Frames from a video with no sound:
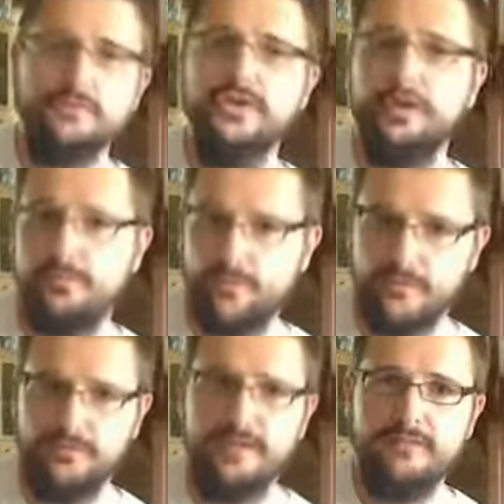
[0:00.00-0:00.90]
sharp
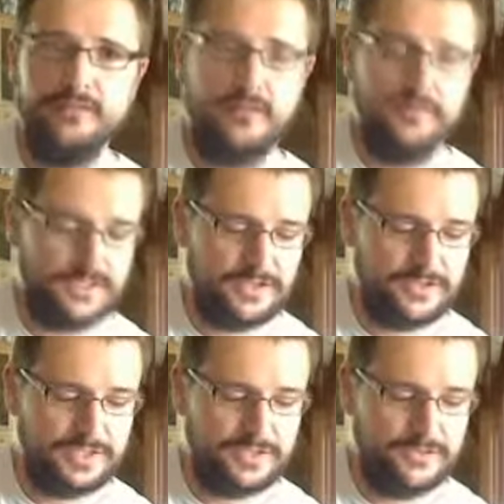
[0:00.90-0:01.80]
fourth, flat fifth,
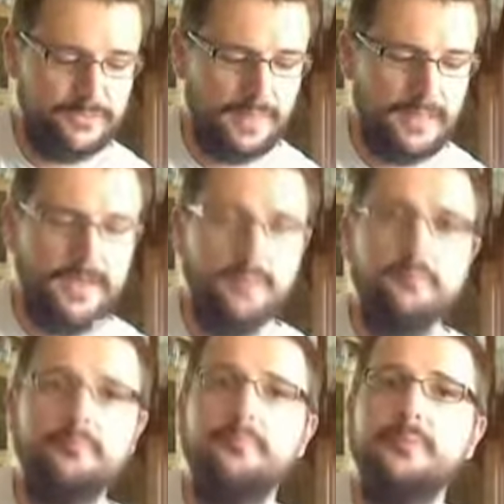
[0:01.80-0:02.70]
etc., etc.
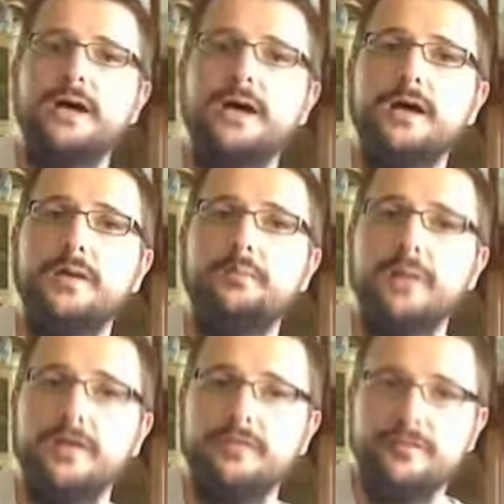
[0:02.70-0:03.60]

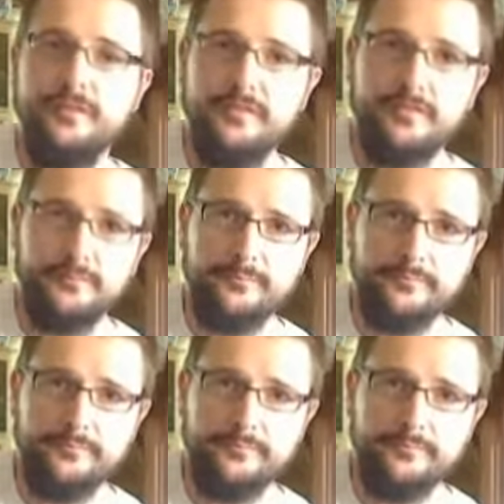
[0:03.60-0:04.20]
Perfect fifth,